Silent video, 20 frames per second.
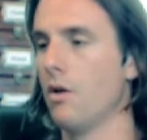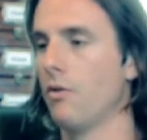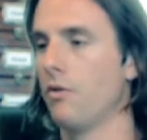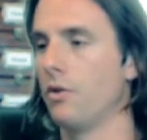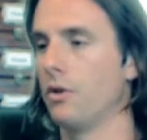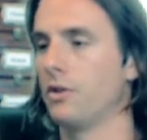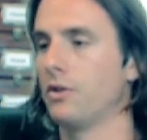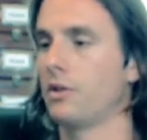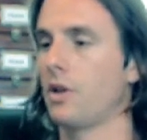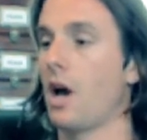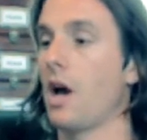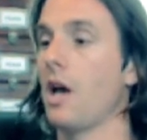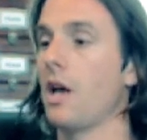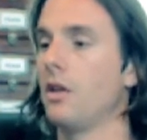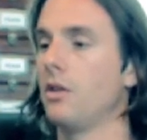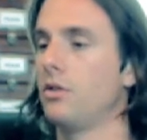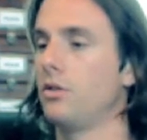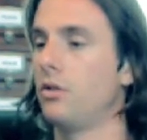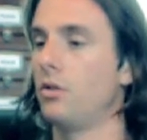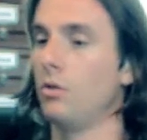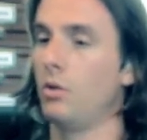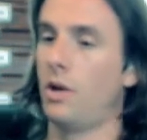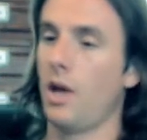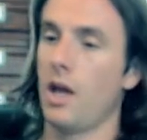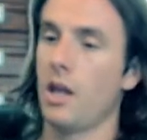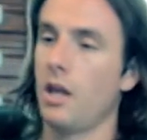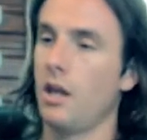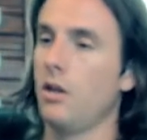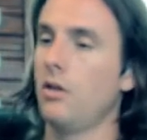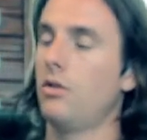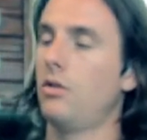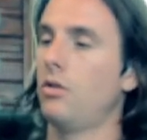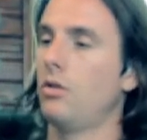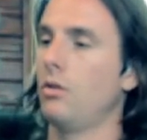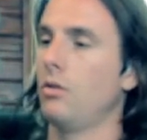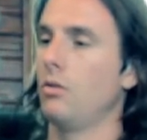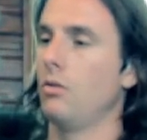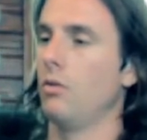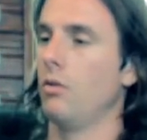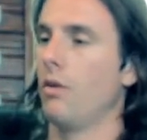for science to get
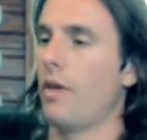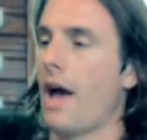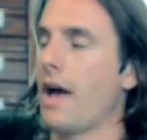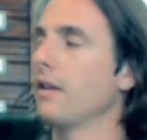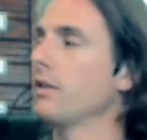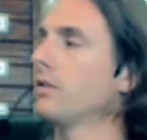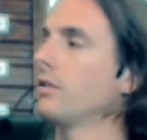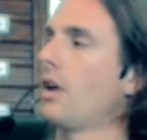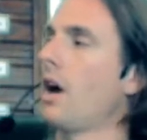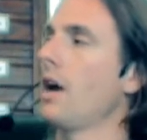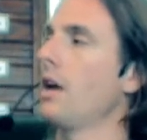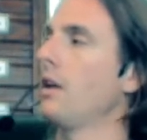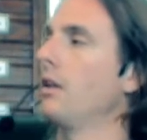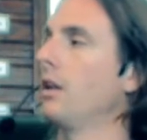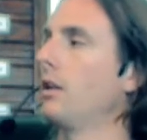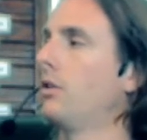into that side?